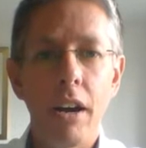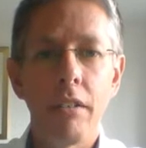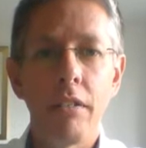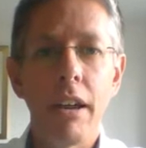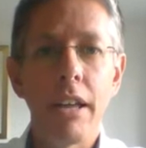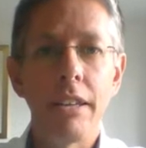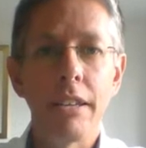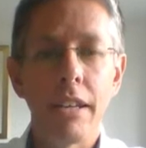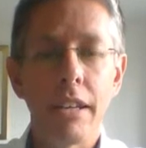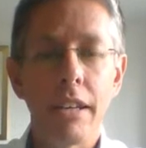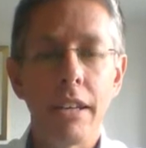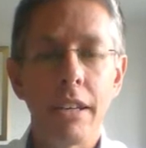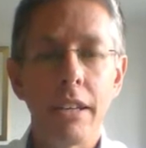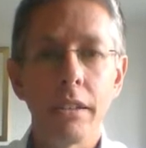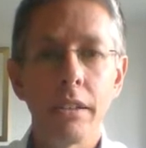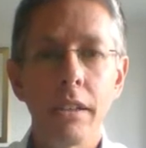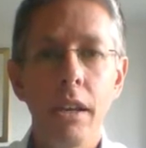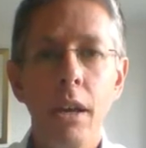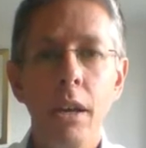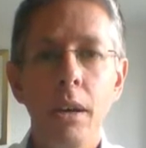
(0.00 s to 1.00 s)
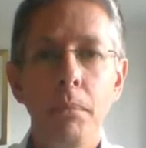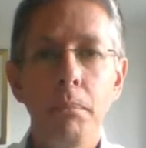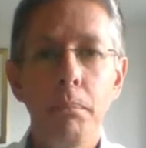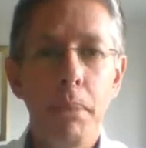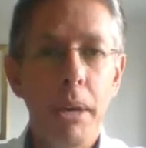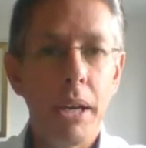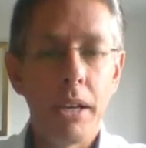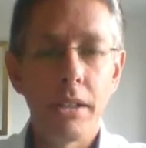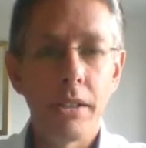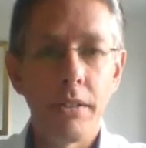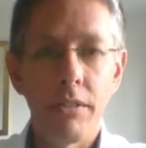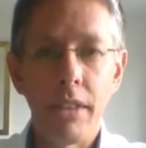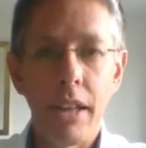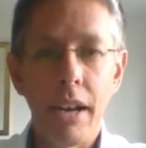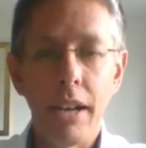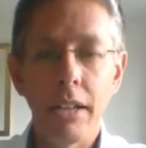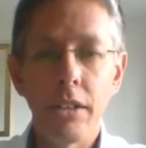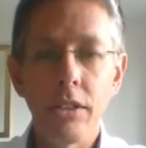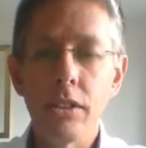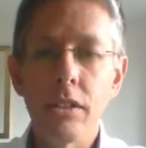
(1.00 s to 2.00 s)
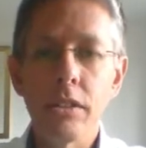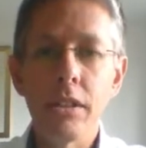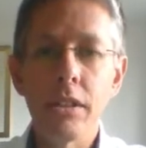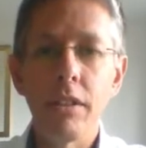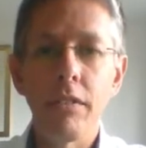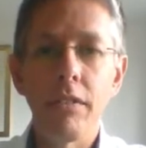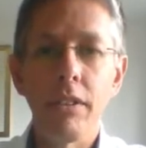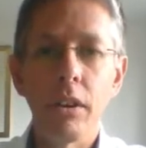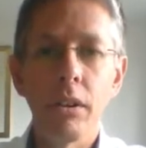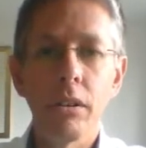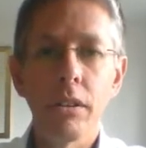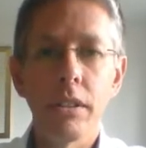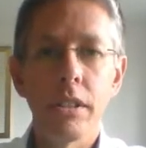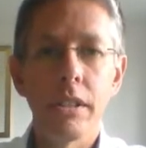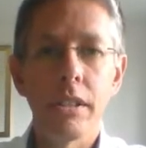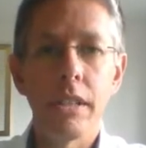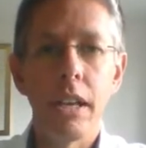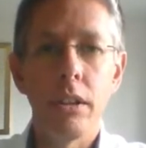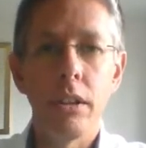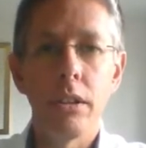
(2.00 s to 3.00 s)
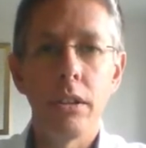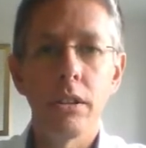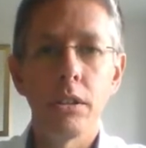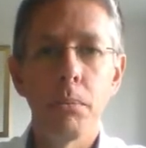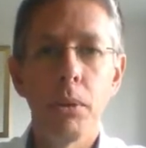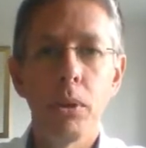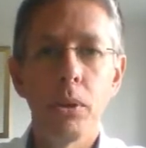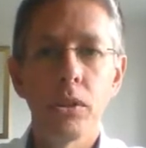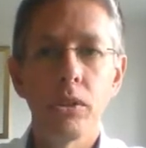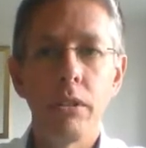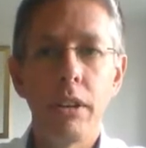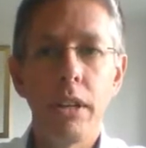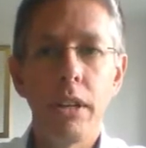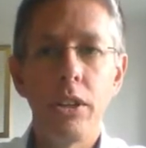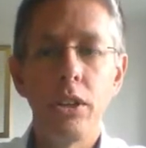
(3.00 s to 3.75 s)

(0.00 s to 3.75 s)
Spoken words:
ratings because of that. It's just difficult to see on a small screen.